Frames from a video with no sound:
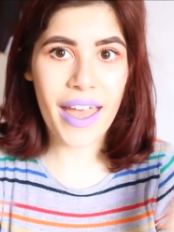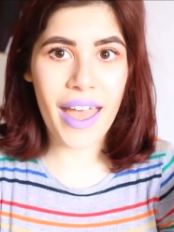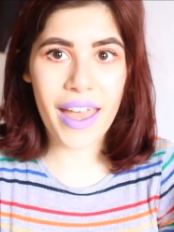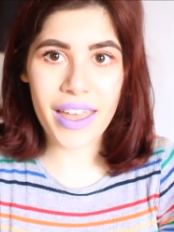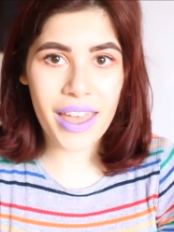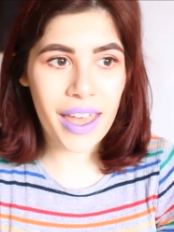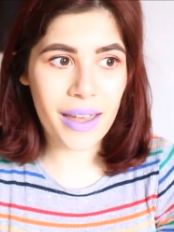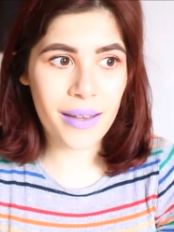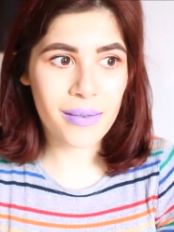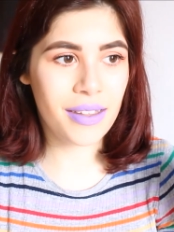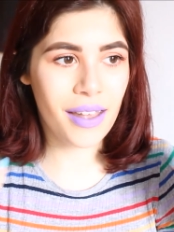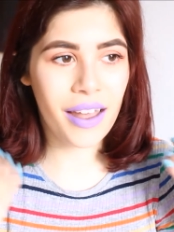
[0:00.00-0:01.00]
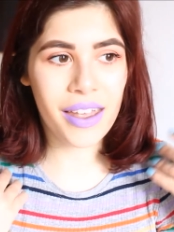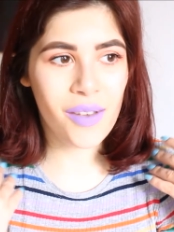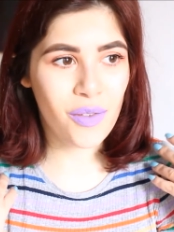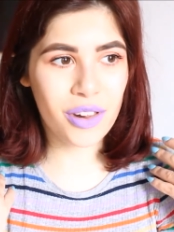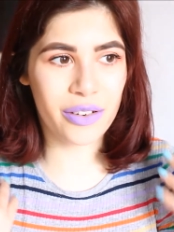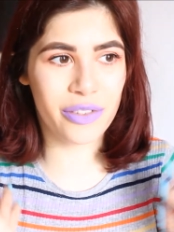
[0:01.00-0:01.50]
heck it, is that
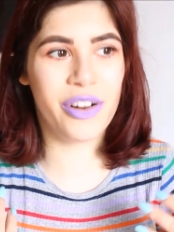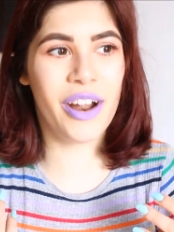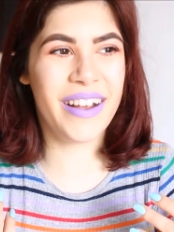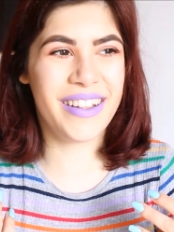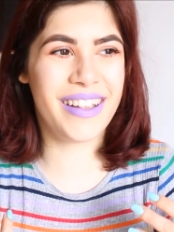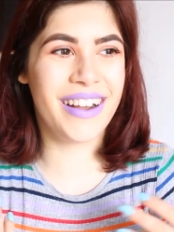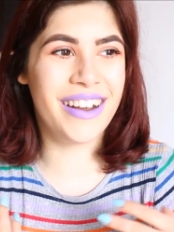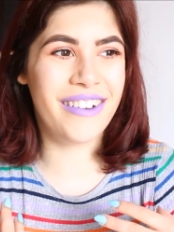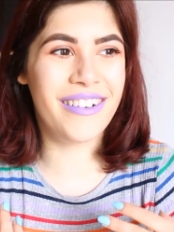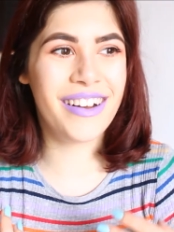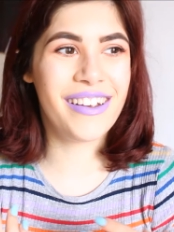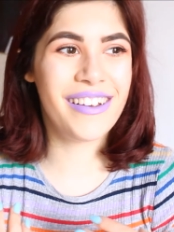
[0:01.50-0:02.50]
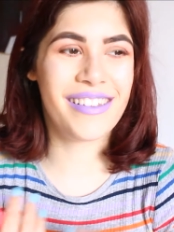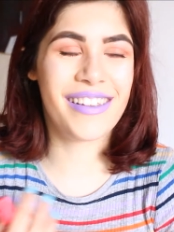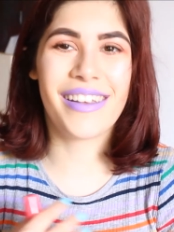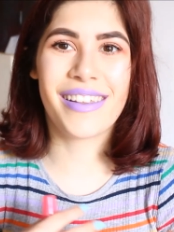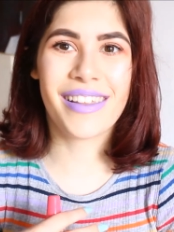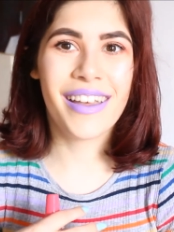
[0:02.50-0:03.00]
even a phrase anyone
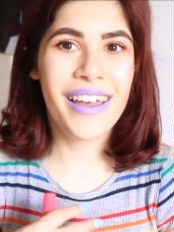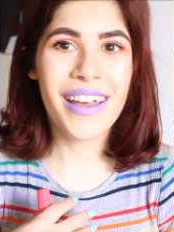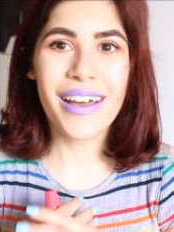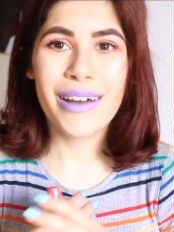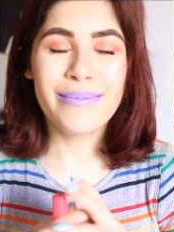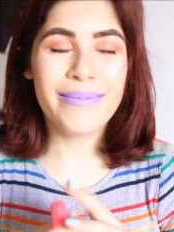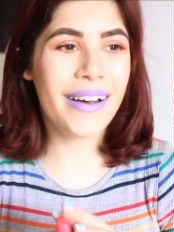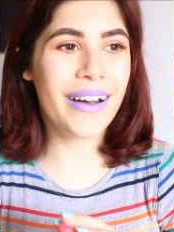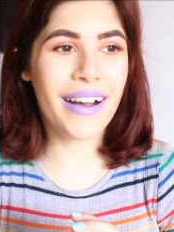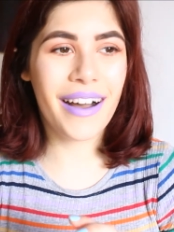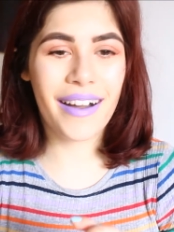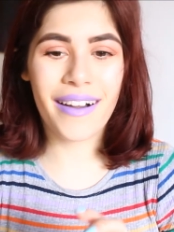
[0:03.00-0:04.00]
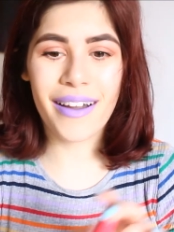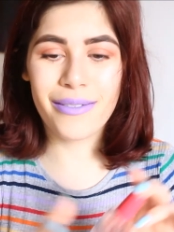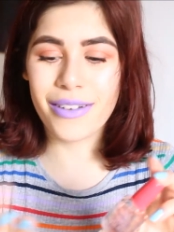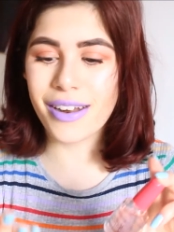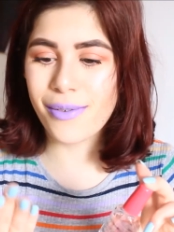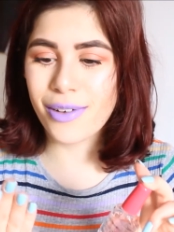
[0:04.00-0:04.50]
uses? But I
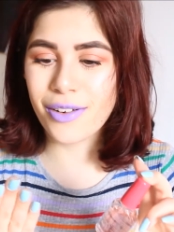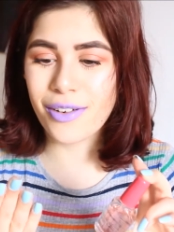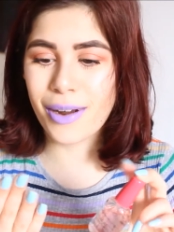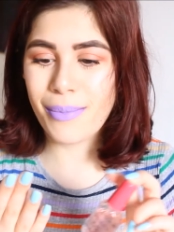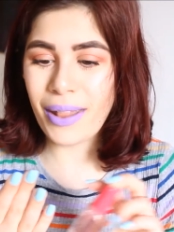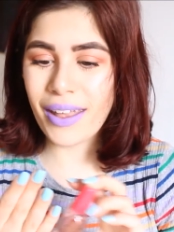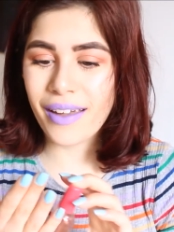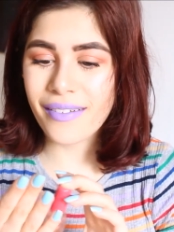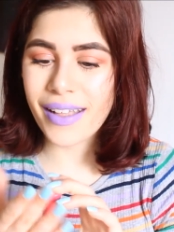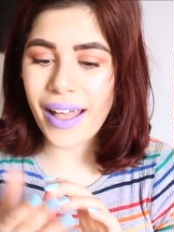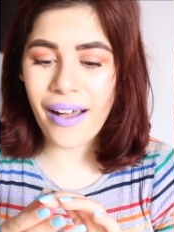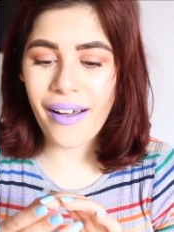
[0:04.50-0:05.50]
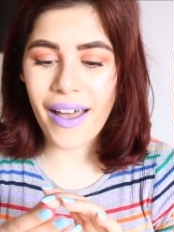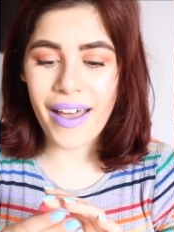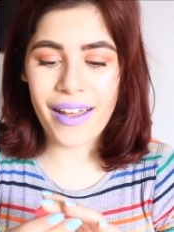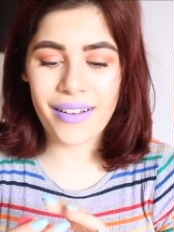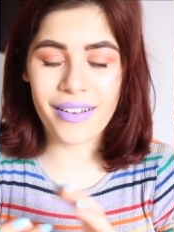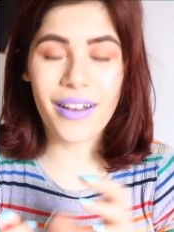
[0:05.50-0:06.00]
really want to grow my nails out,
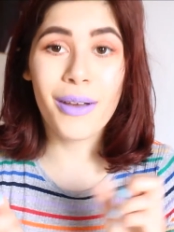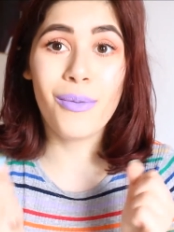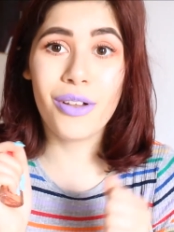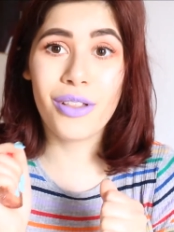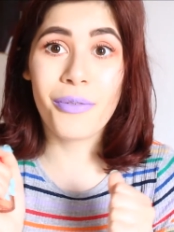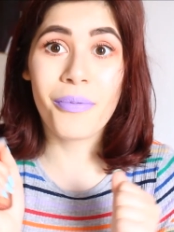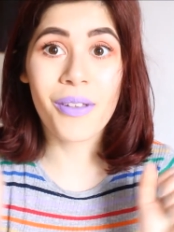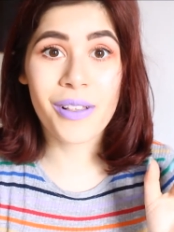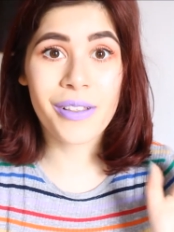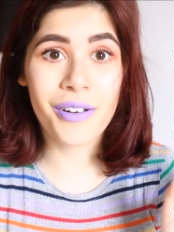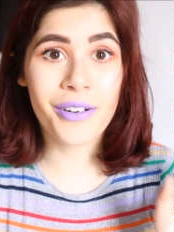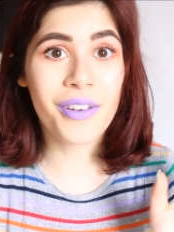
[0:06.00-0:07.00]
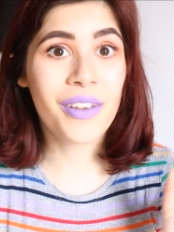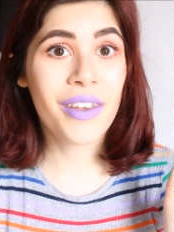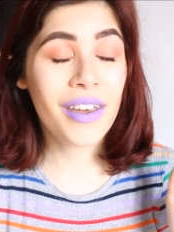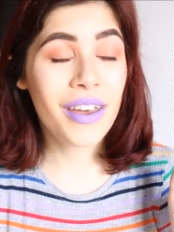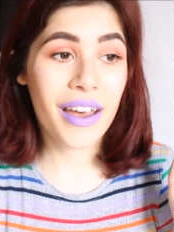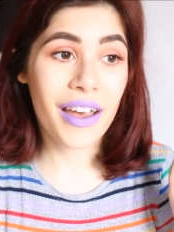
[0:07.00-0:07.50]
and I want them as long
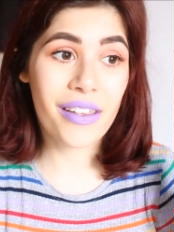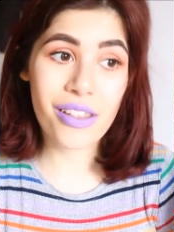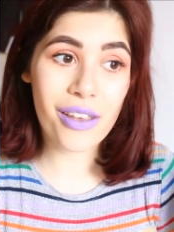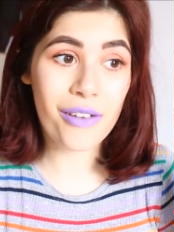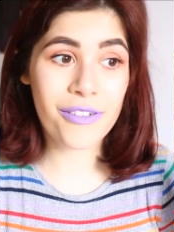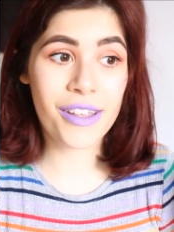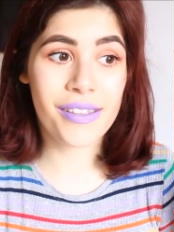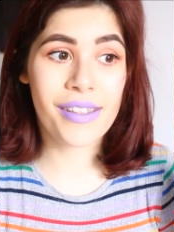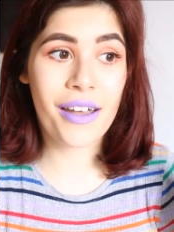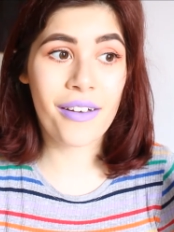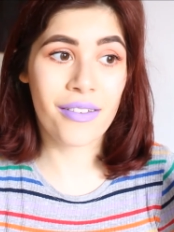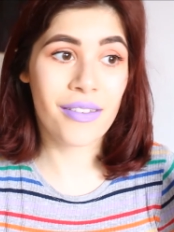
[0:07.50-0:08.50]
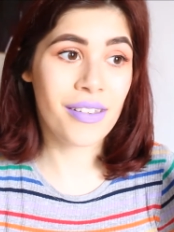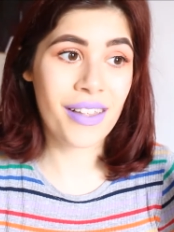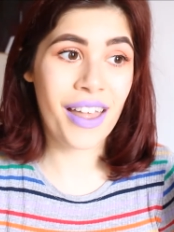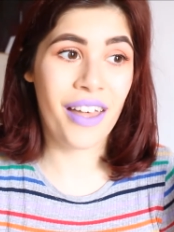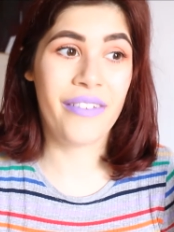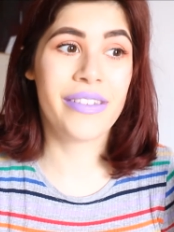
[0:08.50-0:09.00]
as Sophie's nails
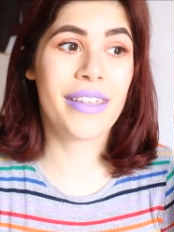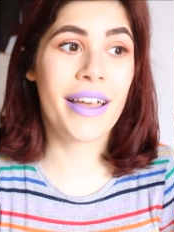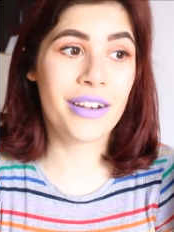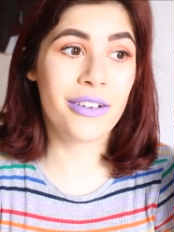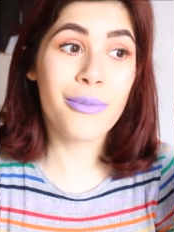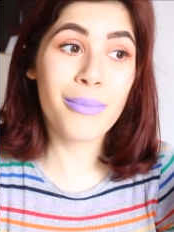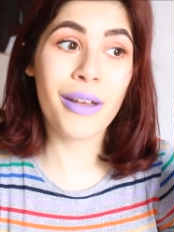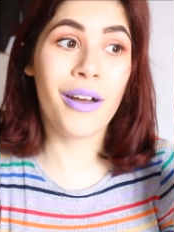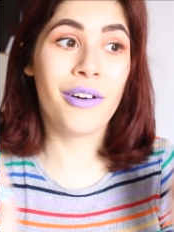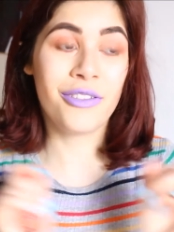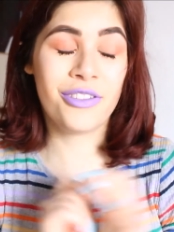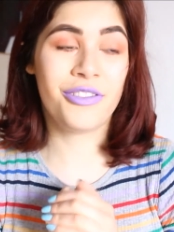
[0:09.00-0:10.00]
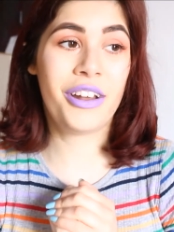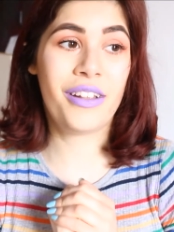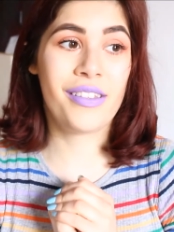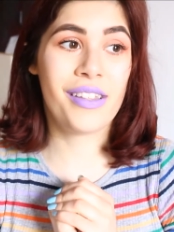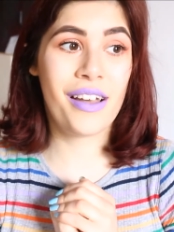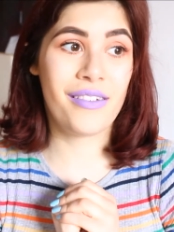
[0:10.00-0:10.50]
and all my other
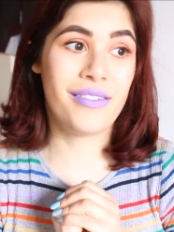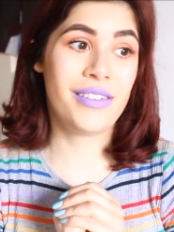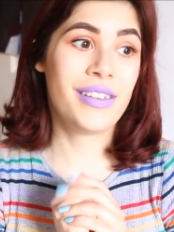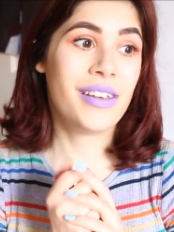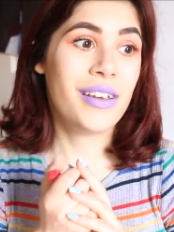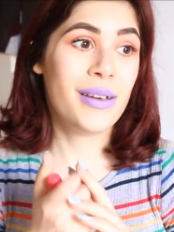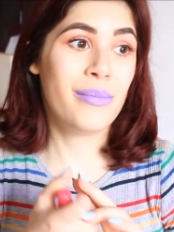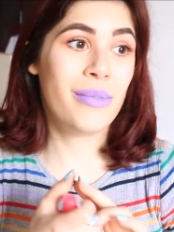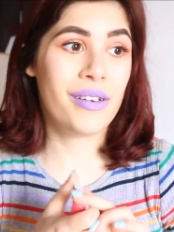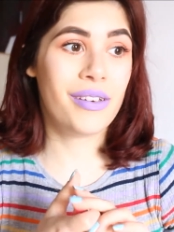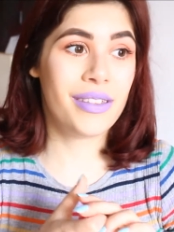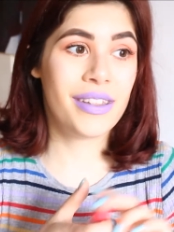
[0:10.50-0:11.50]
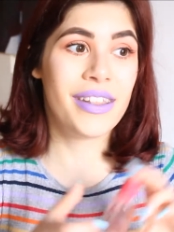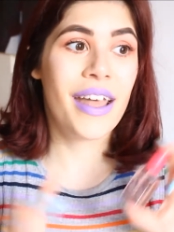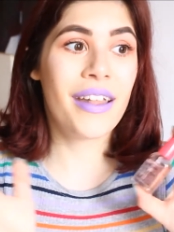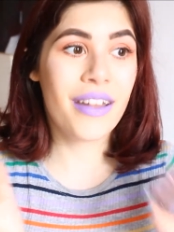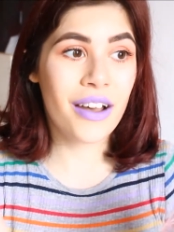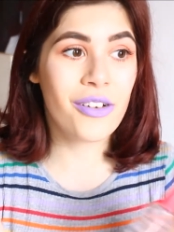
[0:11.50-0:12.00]
friends' nails, because
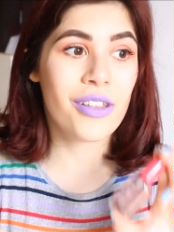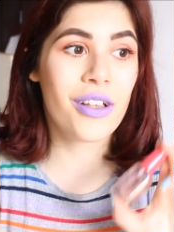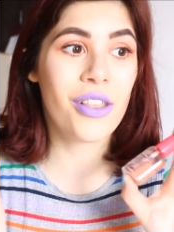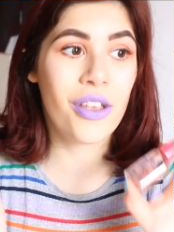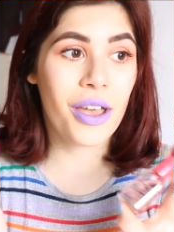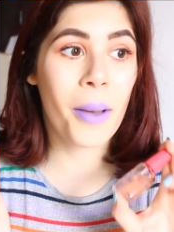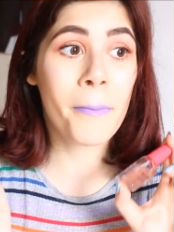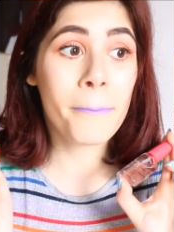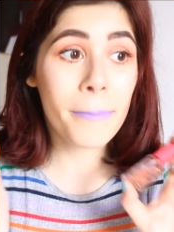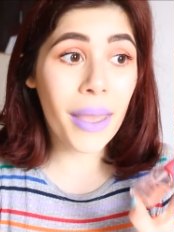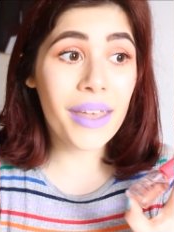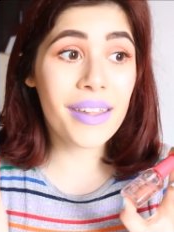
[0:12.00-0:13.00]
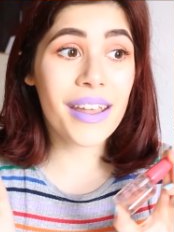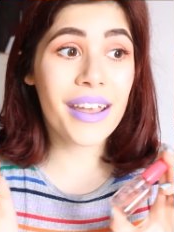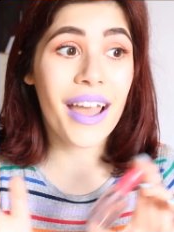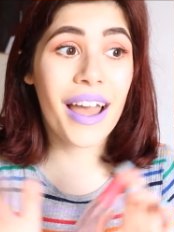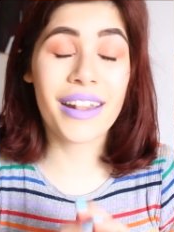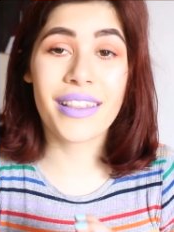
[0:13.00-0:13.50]
their nails look
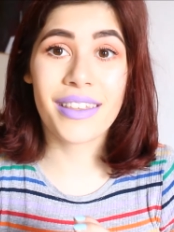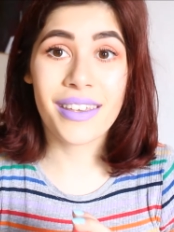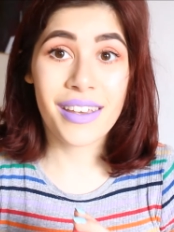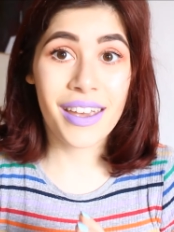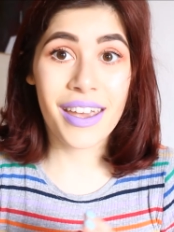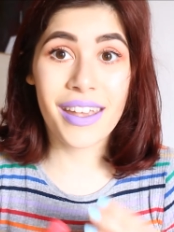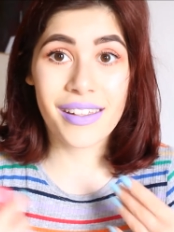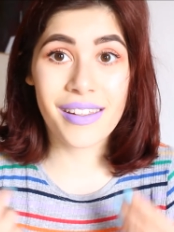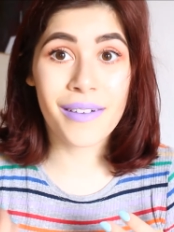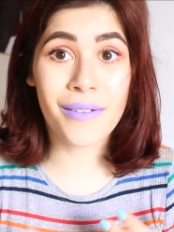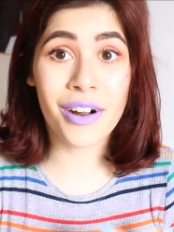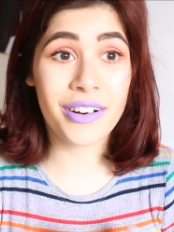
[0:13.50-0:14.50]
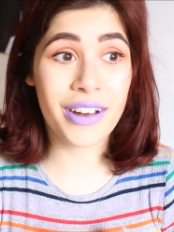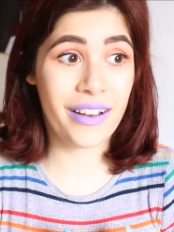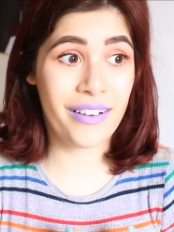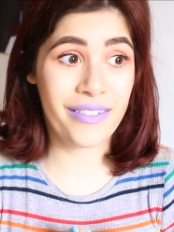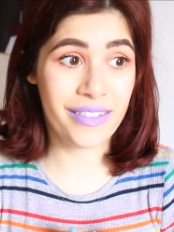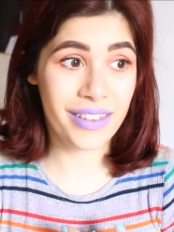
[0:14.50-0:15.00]
amazing and it's their own
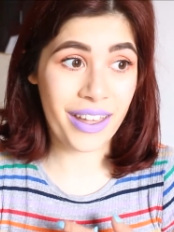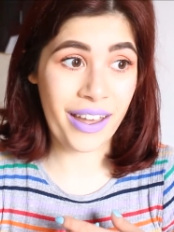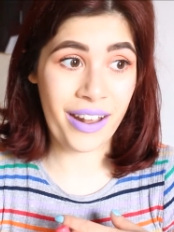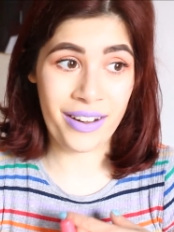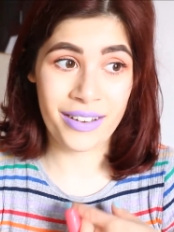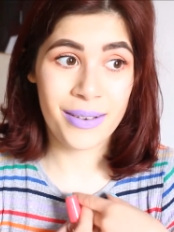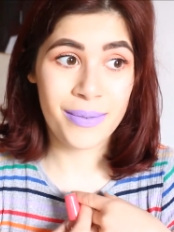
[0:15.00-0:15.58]
nails. And